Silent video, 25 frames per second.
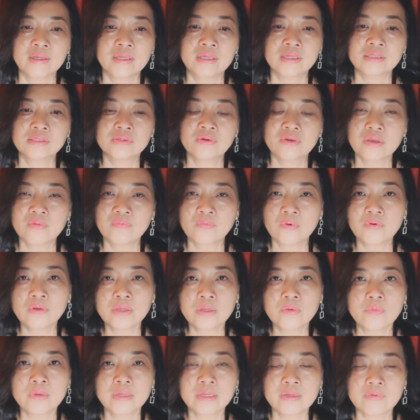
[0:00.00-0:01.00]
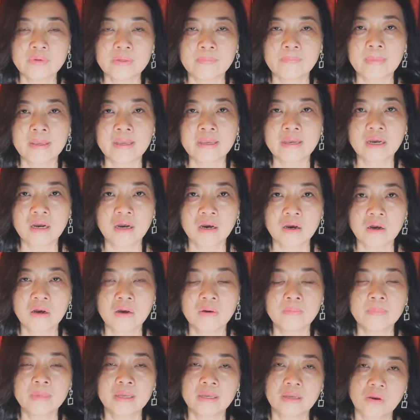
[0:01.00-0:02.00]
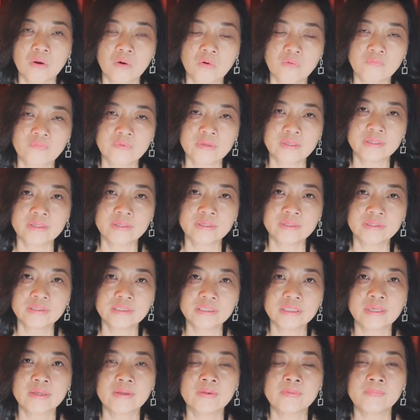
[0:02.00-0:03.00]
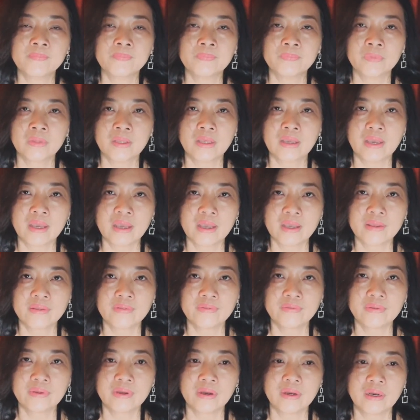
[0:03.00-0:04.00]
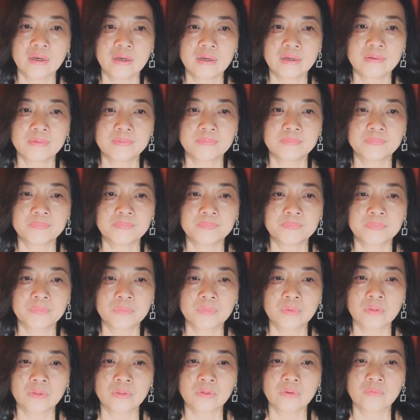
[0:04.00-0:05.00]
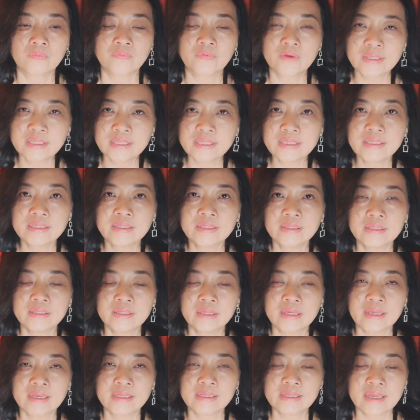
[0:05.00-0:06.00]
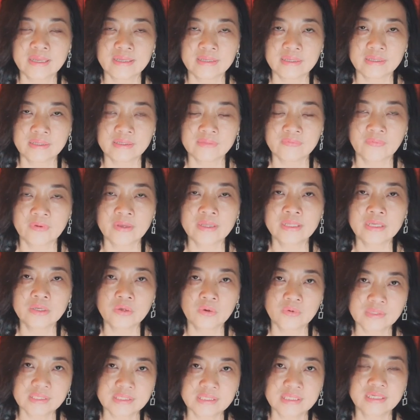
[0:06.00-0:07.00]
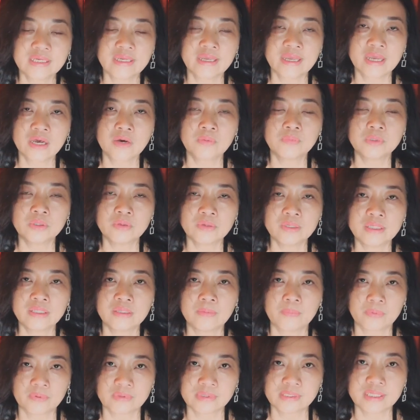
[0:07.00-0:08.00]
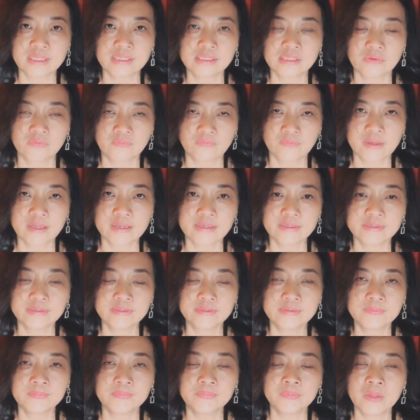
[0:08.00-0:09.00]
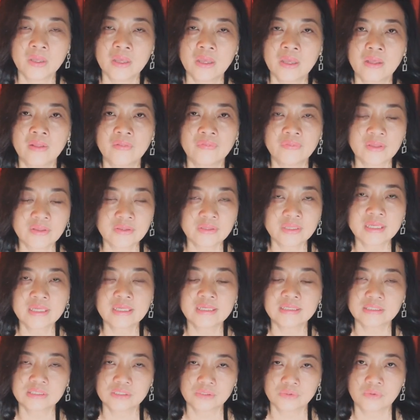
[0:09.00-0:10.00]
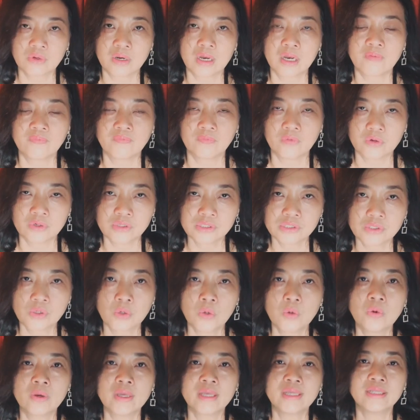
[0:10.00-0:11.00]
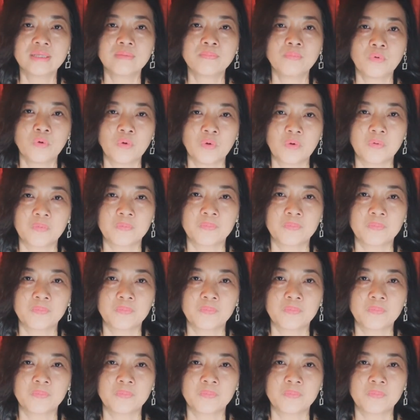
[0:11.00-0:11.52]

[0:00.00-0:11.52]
So if only we remain calm and confident, and finding or seek help during the process of failure, nothing is too hard for us all anymore.